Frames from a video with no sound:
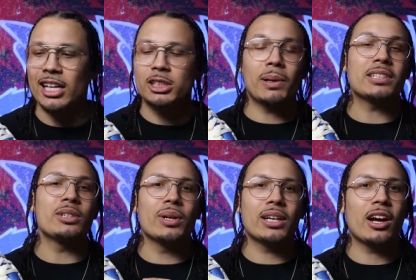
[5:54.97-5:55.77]

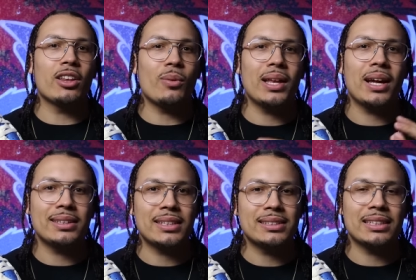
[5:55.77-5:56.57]
Especially with a colorway
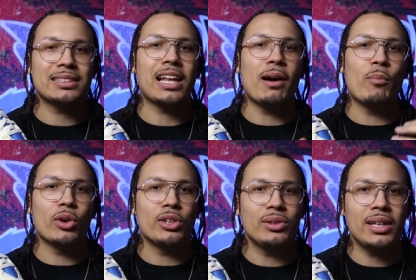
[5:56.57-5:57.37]
like this that's a lot
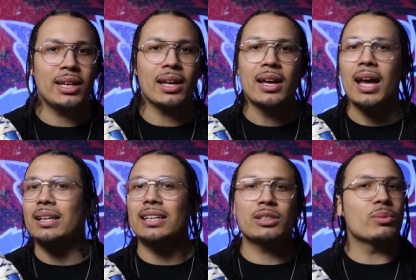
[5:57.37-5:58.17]
more unique
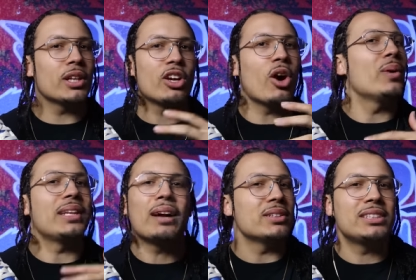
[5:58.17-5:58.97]
and doesn't really go with
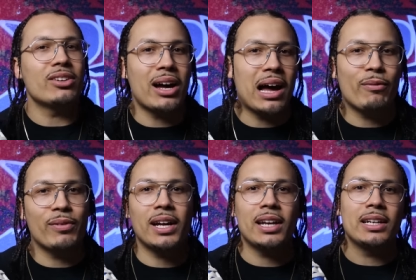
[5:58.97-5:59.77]
every single
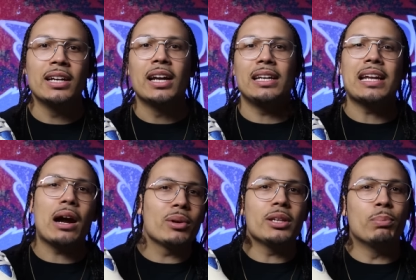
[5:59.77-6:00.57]
outfit and, and
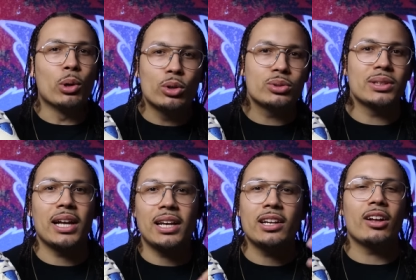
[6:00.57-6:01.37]
not really Bulls
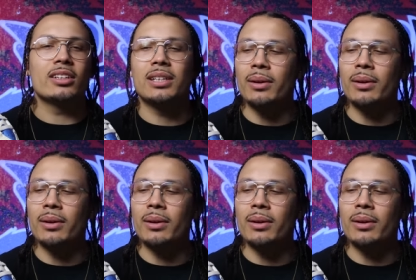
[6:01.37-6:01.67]
related and all this